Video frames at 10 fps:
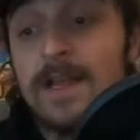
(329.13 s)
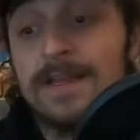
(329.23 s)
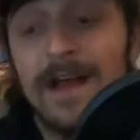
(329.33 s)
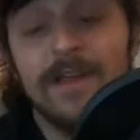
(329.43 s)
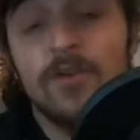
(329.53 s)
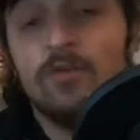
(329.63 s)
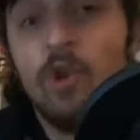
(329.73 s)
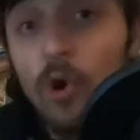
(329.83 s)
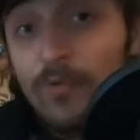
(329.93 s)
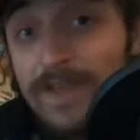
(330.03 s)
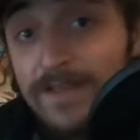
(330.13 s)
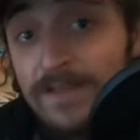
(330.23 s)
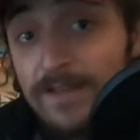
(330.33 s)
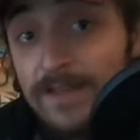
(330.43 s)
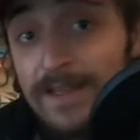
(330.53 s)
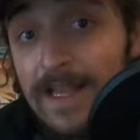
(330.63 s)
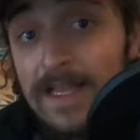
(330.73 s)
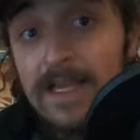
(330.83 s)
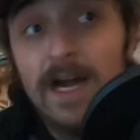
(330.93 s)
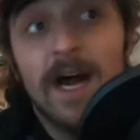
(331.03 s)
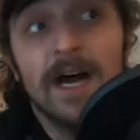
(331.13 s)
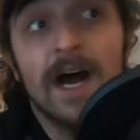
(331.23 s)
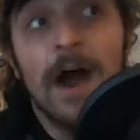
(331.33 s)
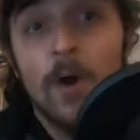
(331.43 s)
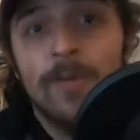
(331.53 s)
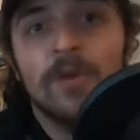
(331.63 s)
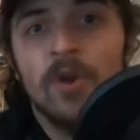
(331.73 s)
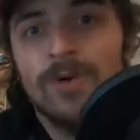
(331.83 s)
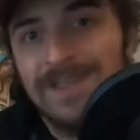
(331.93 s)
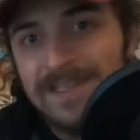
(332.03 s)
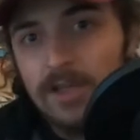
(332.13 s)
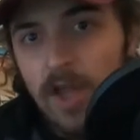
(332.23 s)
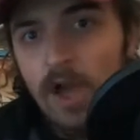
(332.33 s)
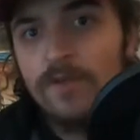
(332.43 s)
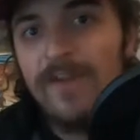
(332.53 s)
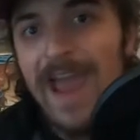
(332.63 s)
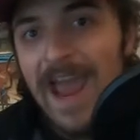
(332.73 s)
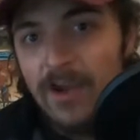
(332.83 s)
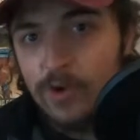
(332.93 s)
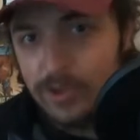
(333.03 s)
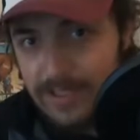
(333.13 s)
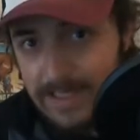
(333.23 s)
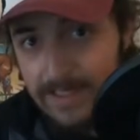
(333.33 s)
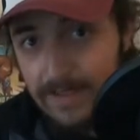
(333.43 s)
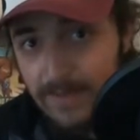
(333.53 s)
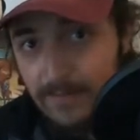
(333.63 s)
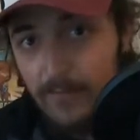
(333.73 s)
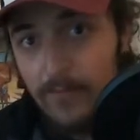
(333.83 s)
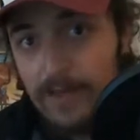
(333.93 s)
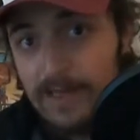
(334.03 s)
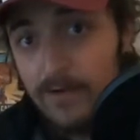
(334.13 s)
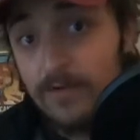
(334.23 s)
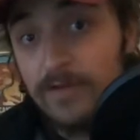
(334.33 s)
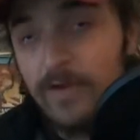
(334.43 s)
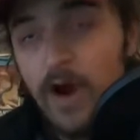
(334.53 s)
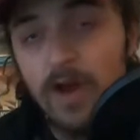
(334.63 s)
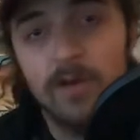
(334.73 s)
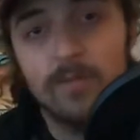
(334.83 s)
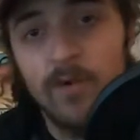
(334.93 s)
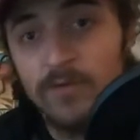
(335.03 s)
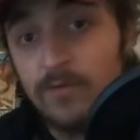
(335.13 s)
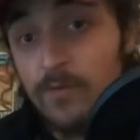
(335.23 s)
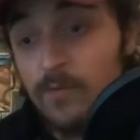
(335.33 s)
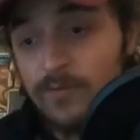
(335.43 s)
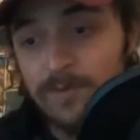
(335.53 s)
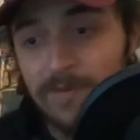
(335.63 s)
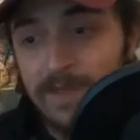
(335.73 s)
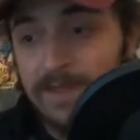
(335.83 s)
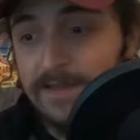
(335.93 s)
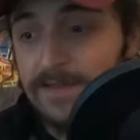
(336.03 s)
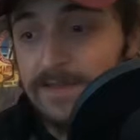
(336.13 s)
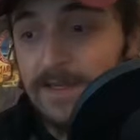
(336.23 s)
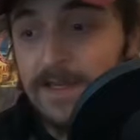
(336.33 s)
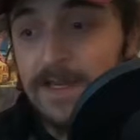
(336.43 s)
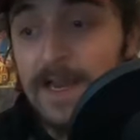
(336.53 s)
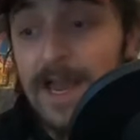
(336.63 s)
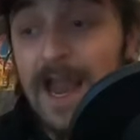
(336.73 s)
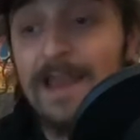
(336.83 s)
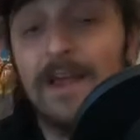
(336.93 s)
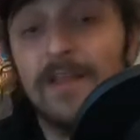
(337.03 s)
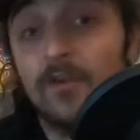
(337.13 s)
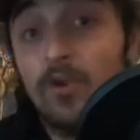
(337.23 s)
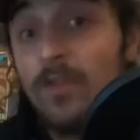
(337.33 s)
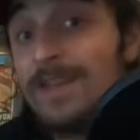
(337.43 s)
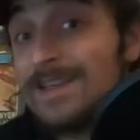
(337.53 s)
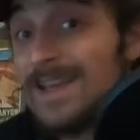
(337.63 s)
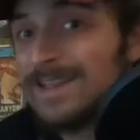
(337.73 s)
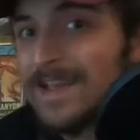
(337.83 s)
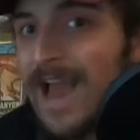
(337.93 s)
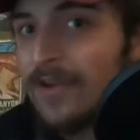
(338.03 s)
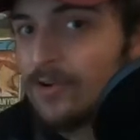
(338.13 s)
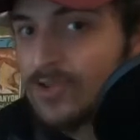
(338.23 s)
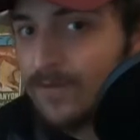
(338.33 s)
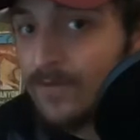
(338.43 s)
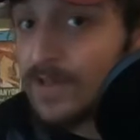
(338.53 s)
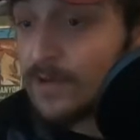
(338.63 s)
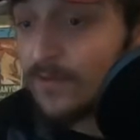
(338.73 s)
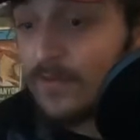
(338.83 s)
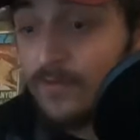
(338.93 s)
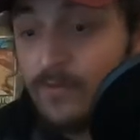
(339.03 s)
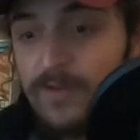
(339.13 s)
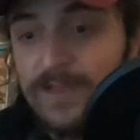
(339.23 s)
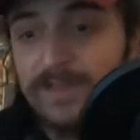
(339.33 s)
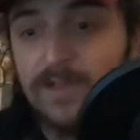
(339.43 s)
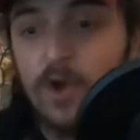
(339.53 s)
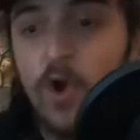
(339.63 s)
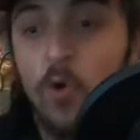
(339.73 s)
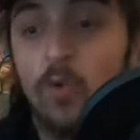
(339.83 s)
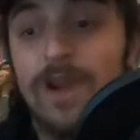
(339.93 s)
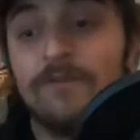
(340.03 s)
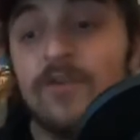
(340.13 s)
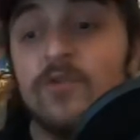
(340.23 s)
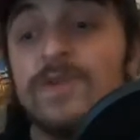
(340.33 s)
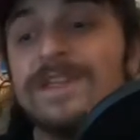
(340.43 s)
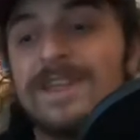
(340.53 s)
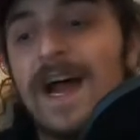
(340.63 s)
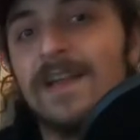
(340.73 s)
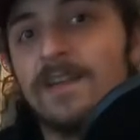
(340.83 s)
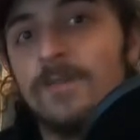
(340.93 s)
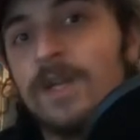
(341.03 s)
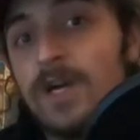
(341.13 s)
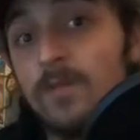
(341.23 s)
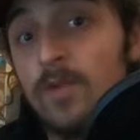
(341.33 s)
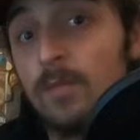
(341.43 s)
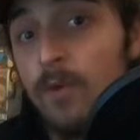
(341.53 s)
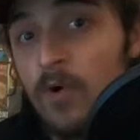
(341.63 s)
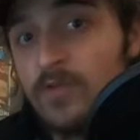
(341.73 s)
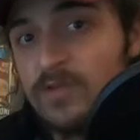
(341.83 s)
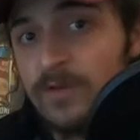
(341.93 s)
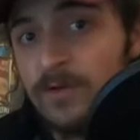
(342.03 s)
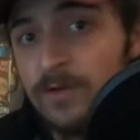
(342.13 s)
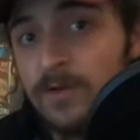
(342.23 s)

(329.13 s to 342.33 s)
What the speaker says: that you know this, I hope you know it takes a lot of energy for a leader to talk an opposer through some things. And now that you know that it takes energy for a leader to do this, whenever you decide to become an opposer,